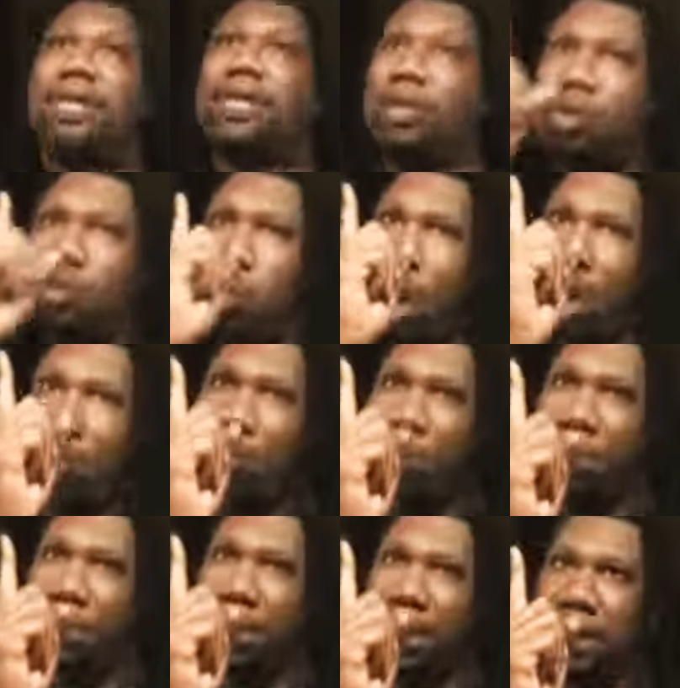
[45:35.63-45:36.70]
This is one
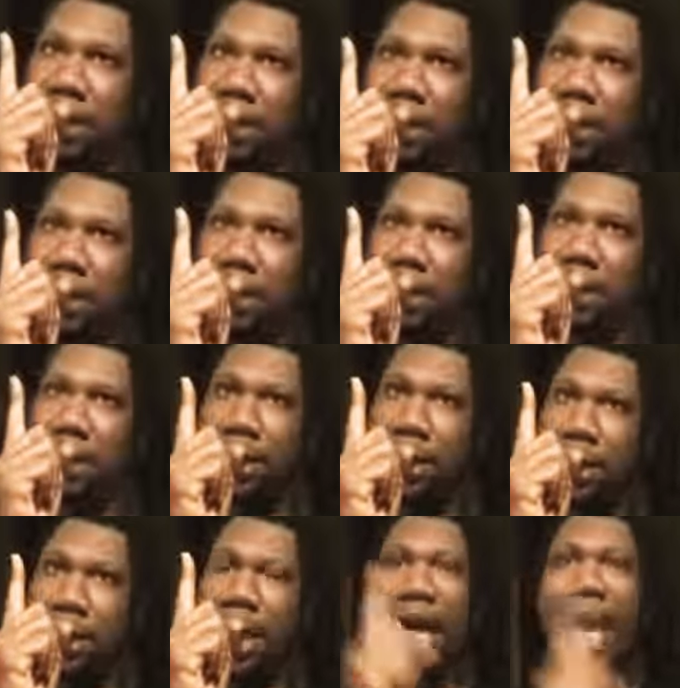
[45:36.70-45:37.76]
woman.
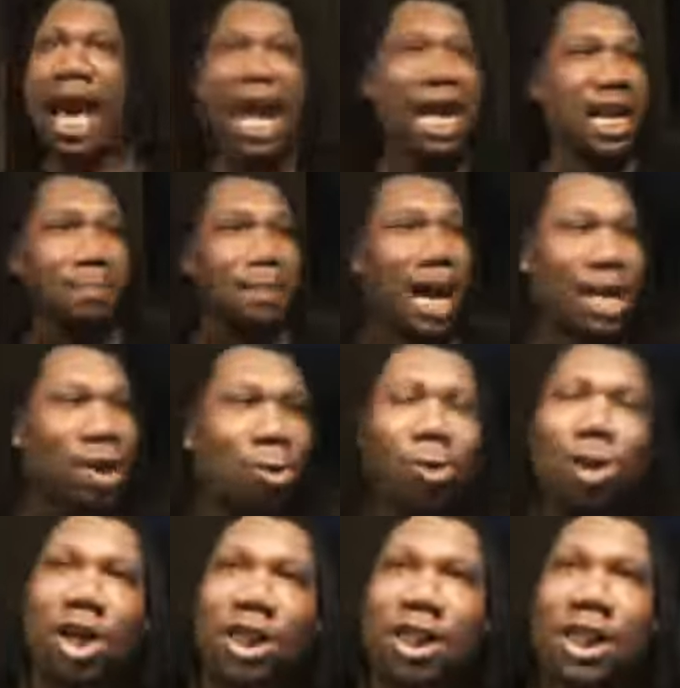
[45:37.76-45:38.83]
Anybody
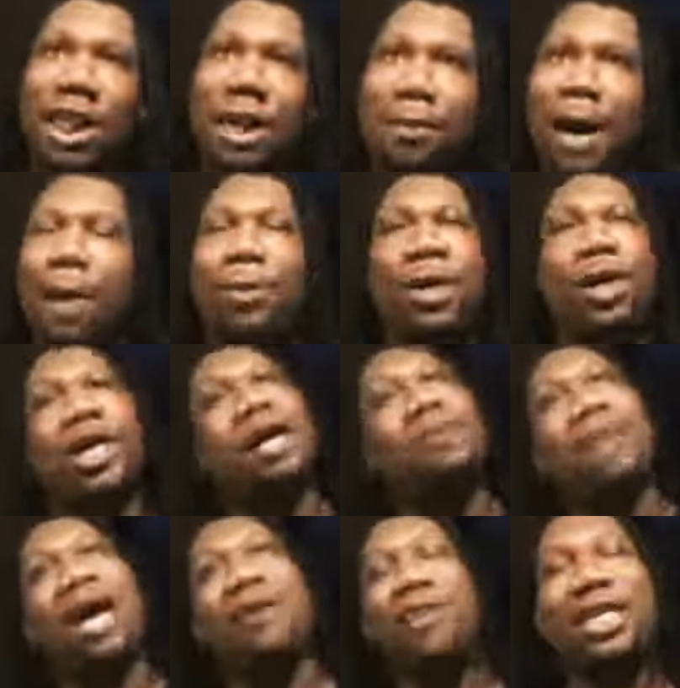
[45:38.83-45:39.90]
who looks at hip hop would look
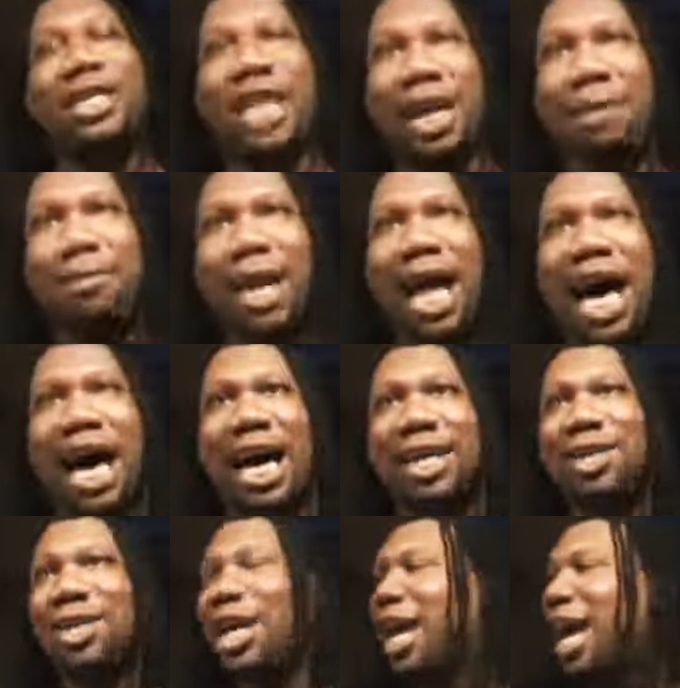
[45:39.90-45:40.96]
at Mary J.
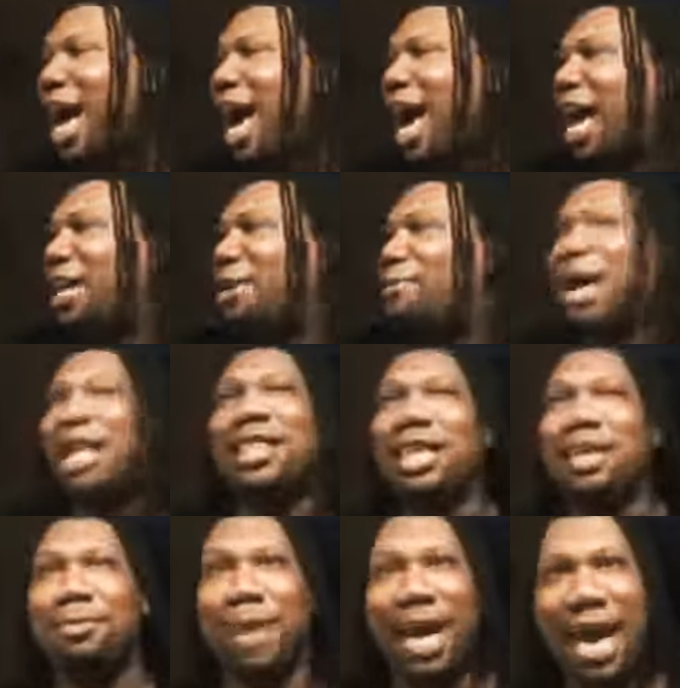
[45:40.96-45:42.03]
Blige and
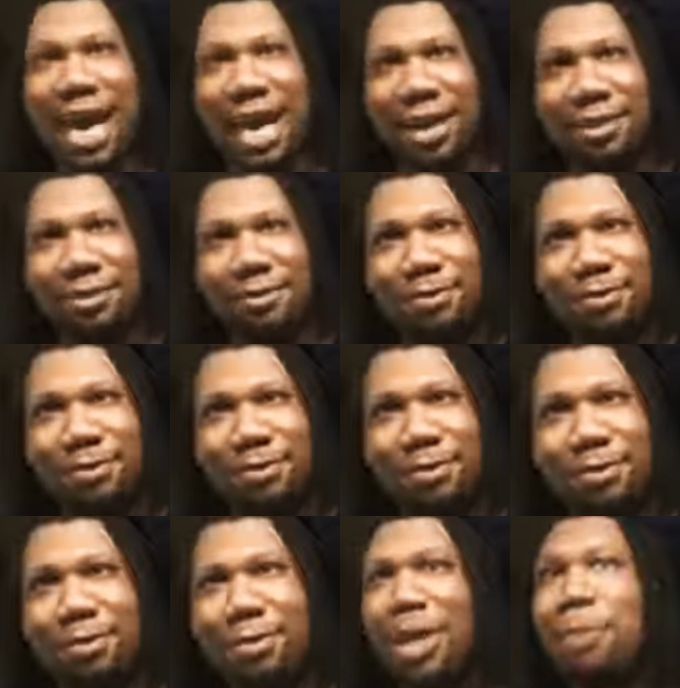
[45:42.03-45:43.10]
Method Man
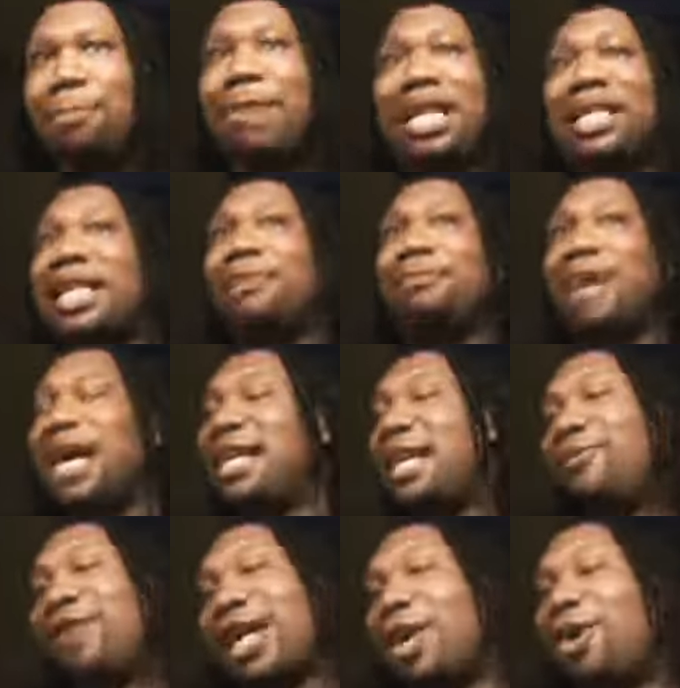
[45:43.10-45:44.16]
Method Man,
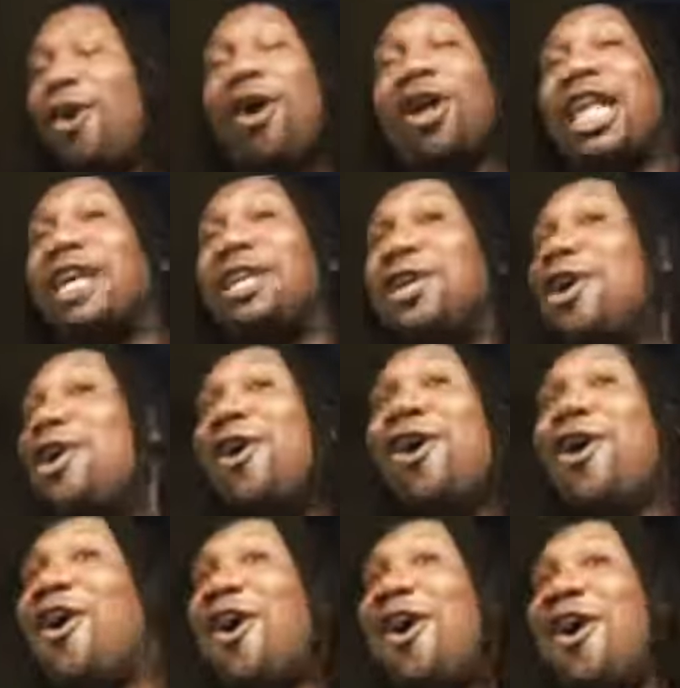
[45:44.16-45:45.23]
the record, all I yo,
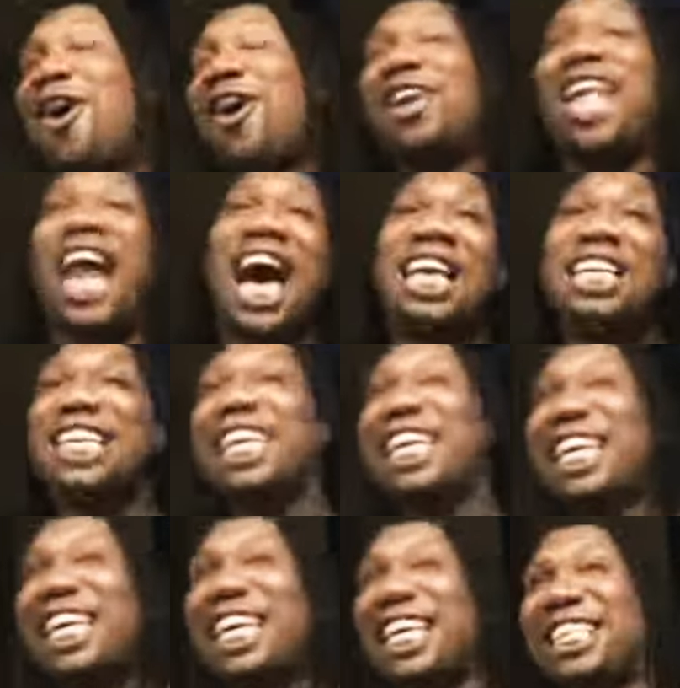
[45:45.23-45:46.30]
all I
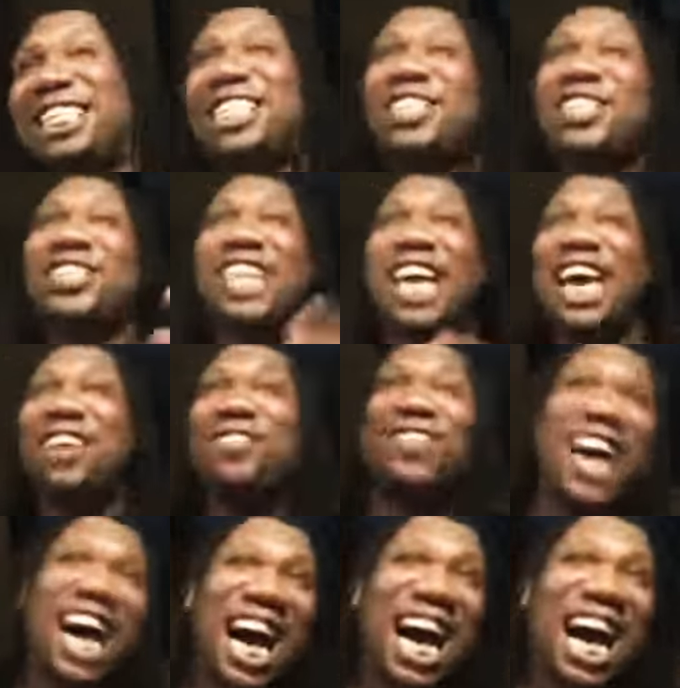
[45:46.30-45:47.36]
need to get
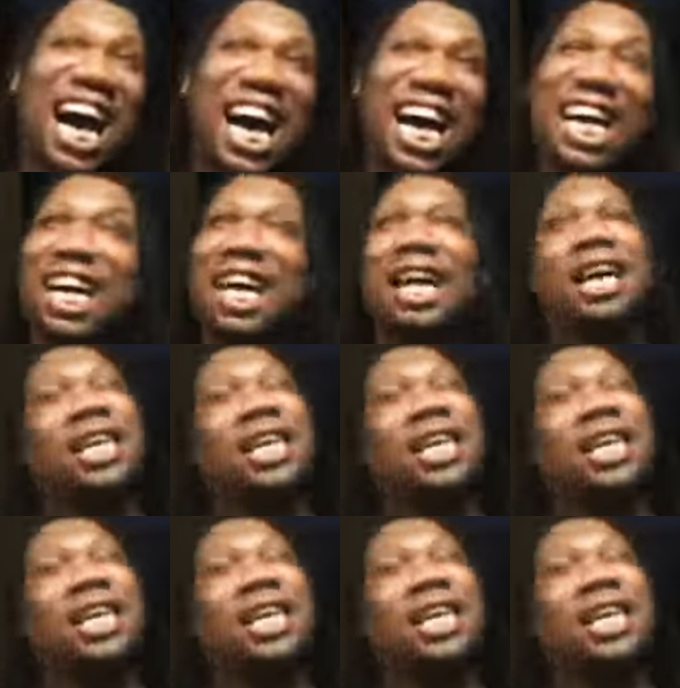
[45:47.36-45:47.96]
by.